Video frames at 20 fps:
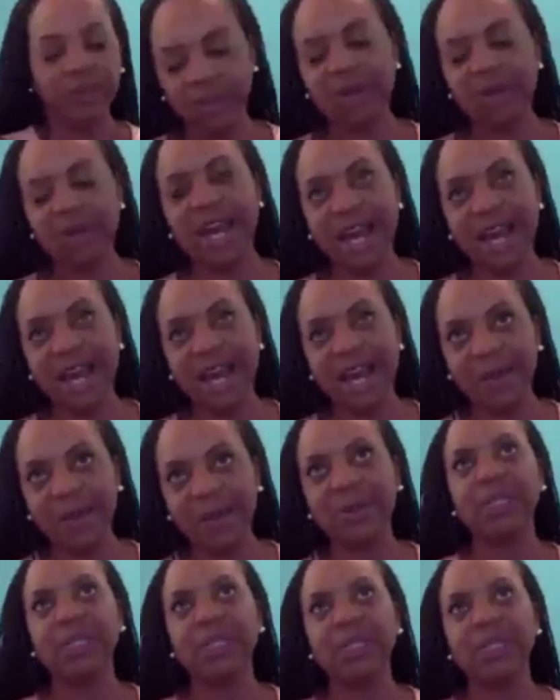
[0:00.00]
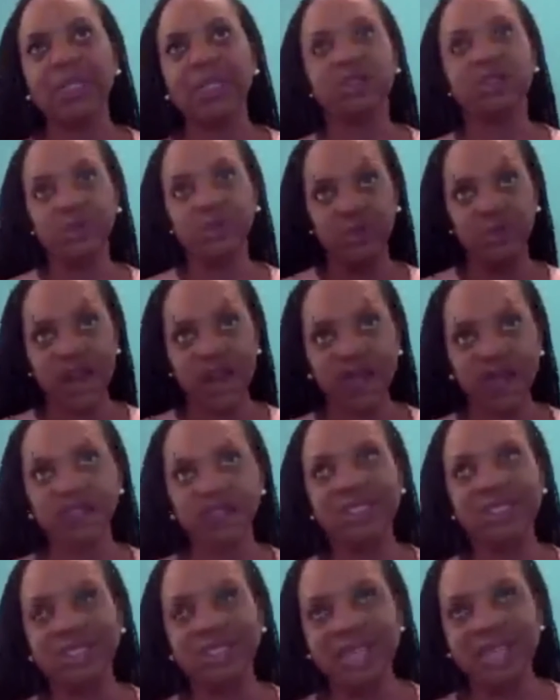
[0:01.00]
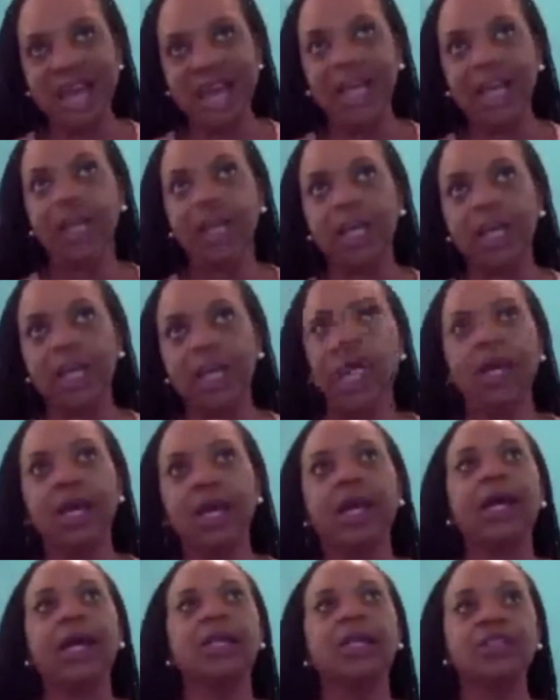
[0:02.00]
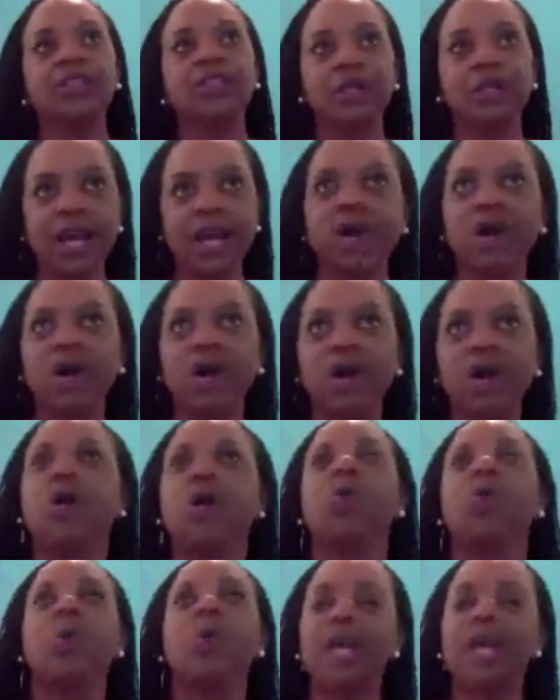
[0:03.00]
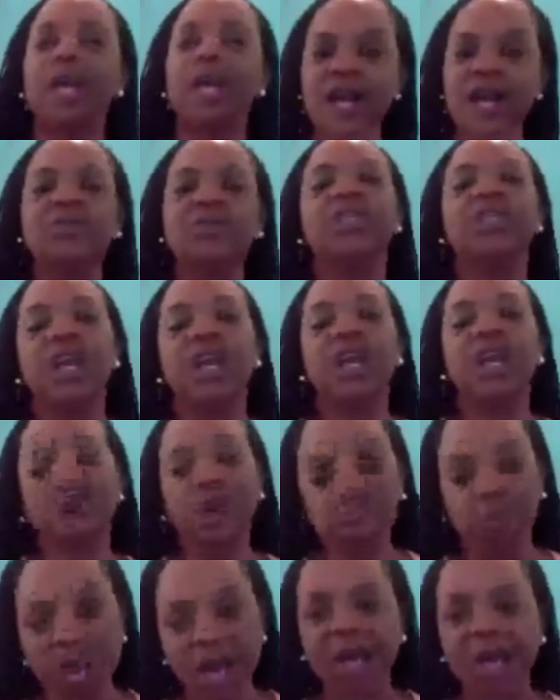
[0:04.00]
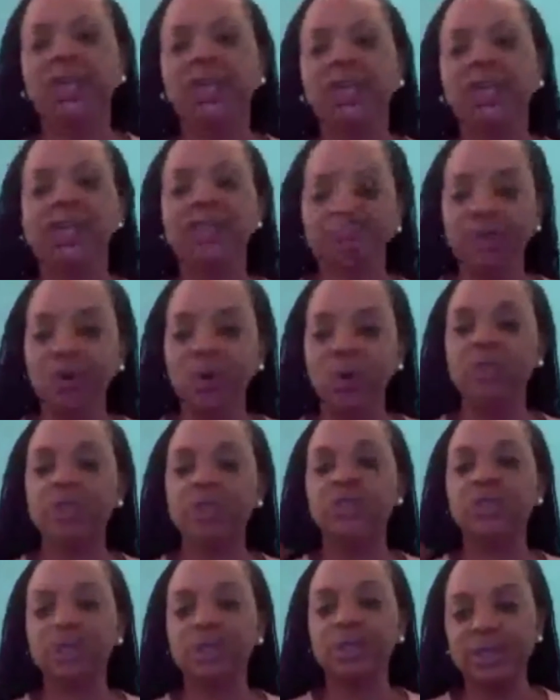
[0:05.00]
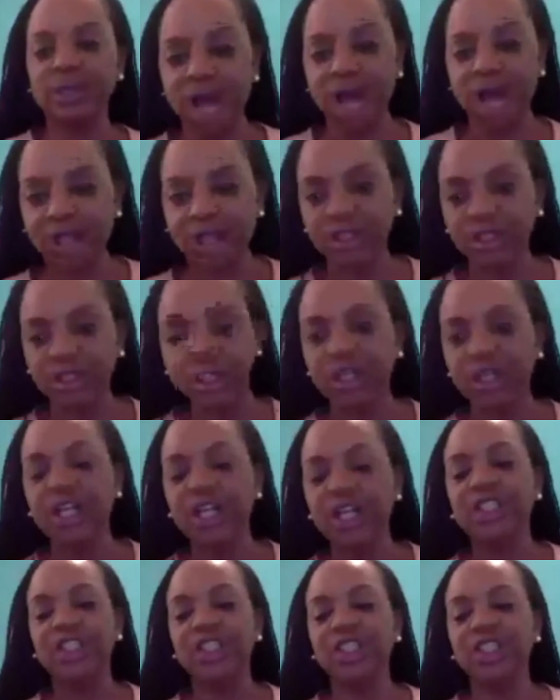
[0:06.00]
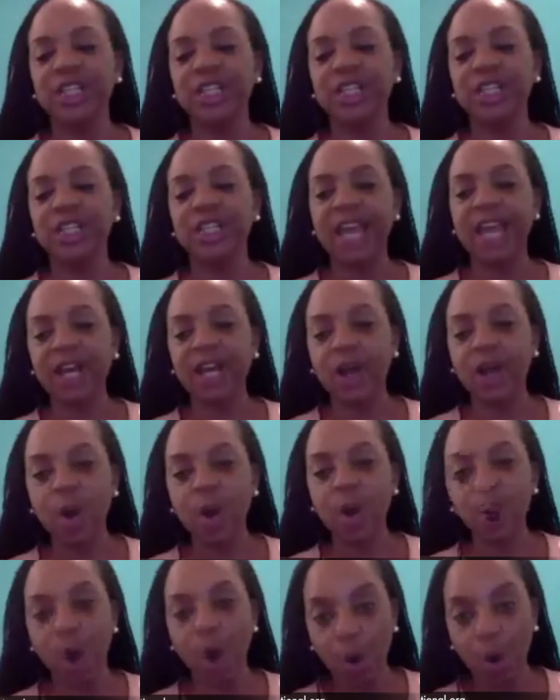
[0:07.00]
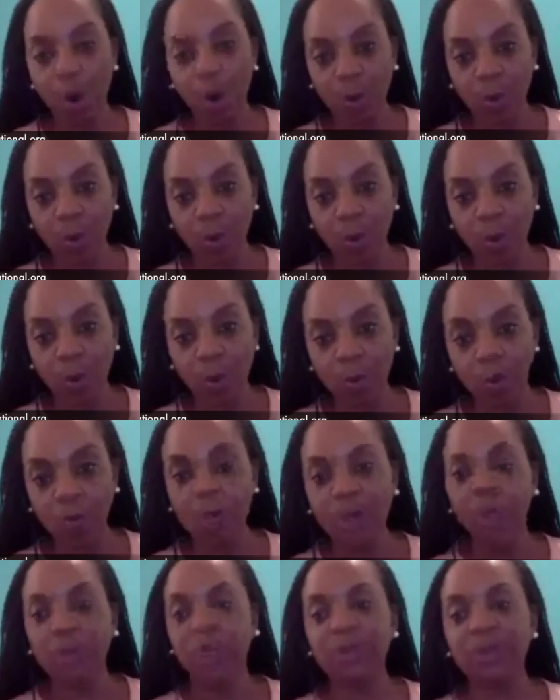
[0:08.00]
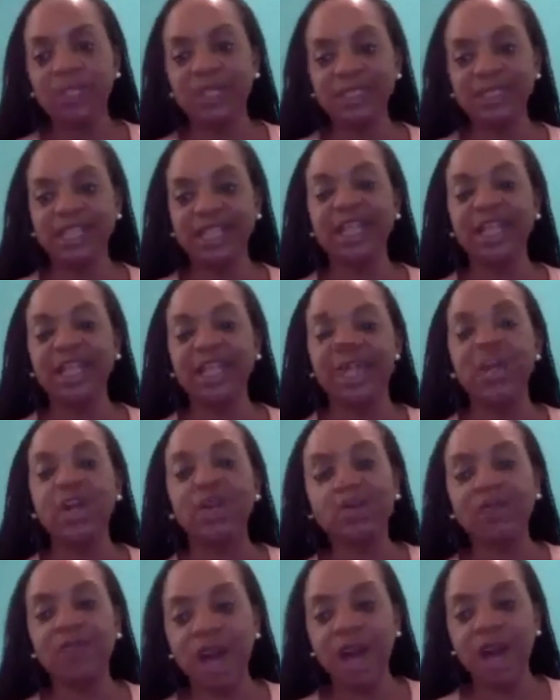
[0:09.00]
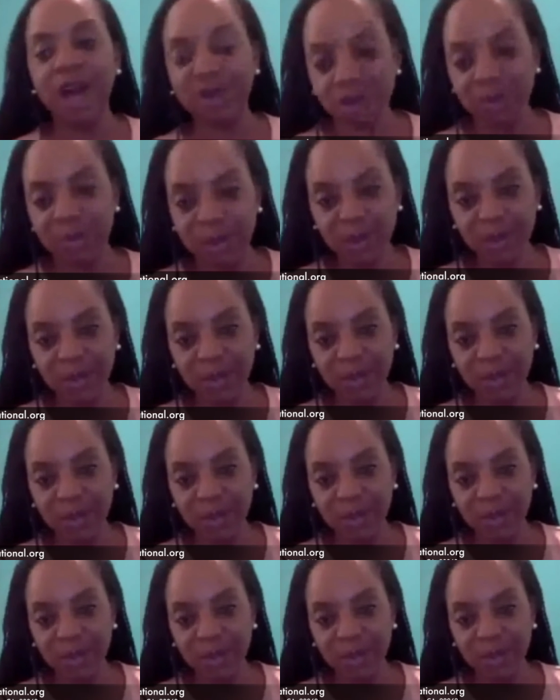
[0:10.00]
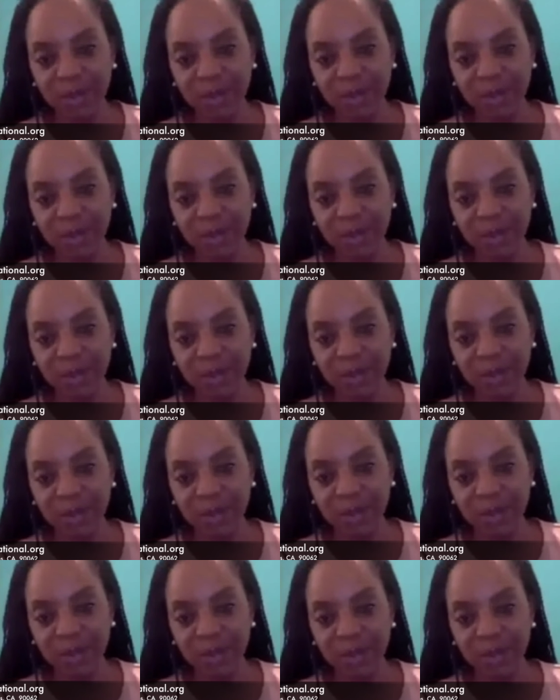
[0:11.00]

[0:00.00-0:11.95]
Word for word: something really bad happened. It's too graphic to say. And so now we have to take her back and forth to the doctor. She can't go home because then her father may be arrested because